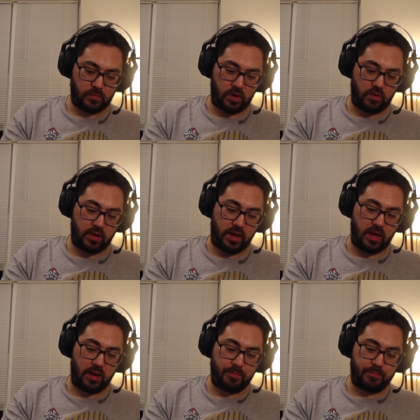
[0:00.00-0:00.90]
Okay,
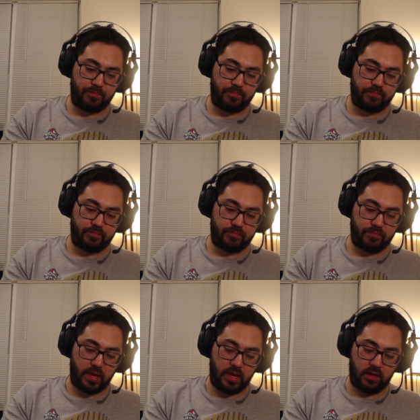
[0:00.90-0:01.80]
and a
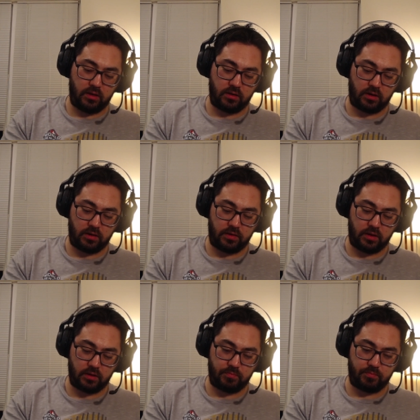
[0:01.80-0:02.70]
pink, I
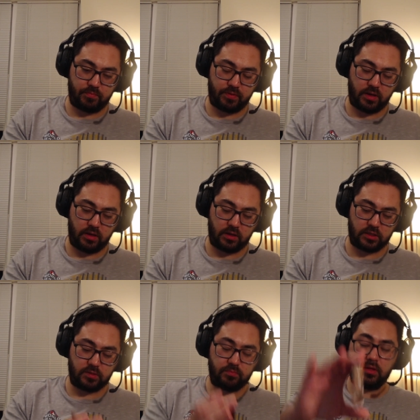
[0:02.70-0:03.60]
think a pink
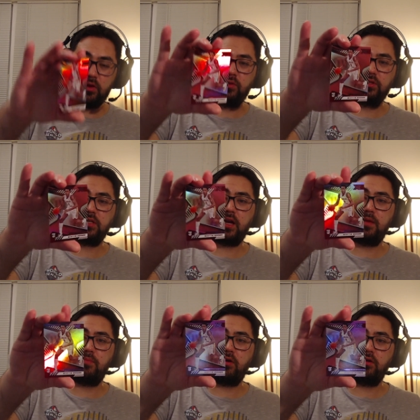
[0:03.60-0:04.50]
Explode Scotty
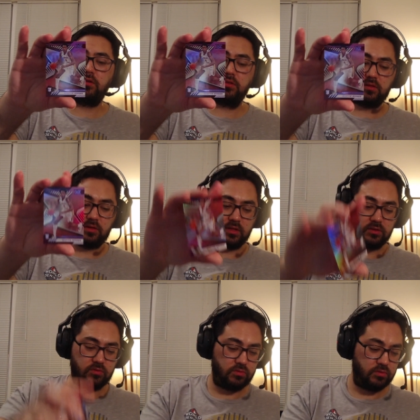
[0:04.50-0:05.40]
Barnes. That's
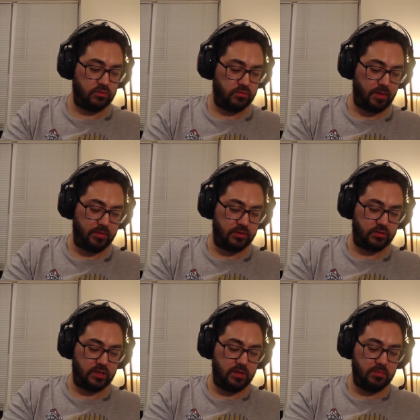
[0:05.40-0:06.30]
cool. Or maybe
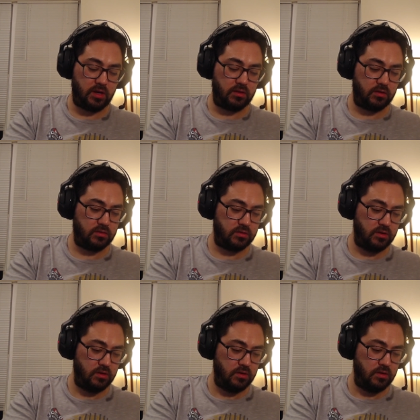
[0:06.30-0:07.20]
team colors.
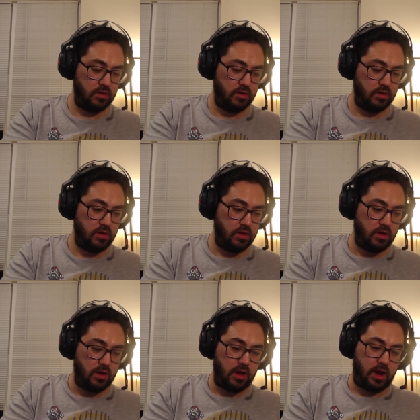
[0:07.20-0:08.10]

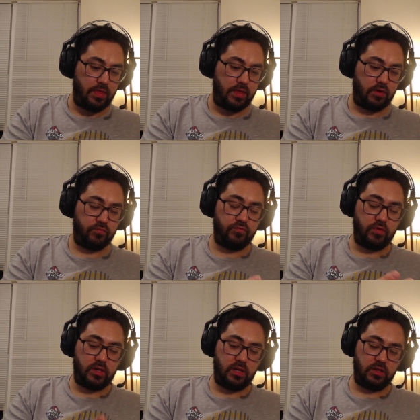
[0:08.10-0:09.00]
And then a
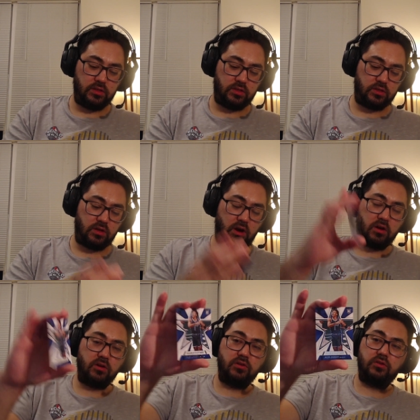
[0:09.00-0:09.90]
Rookie and
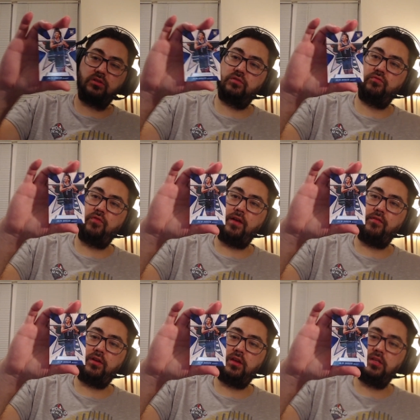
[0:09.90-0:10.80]
Stars Raid
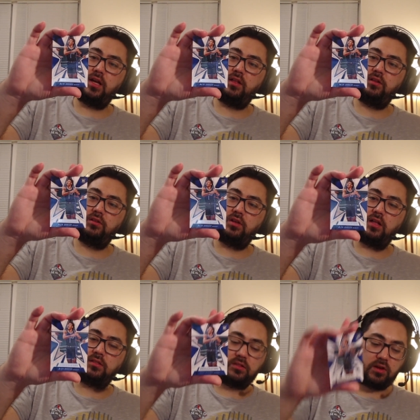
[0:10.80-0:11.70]
Rookie Jalen
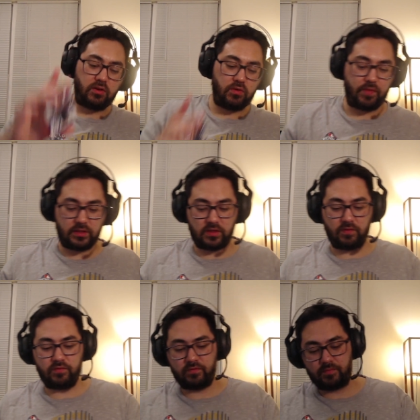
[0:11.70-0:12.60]
Johnson. So I don't know if that's
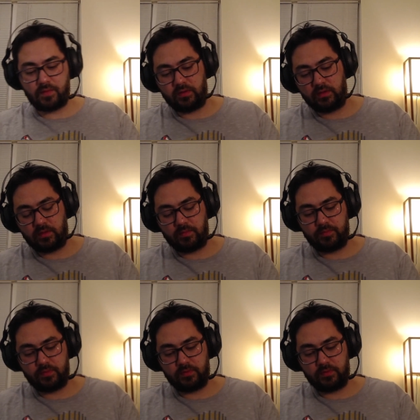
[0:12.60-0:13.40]
different. I'm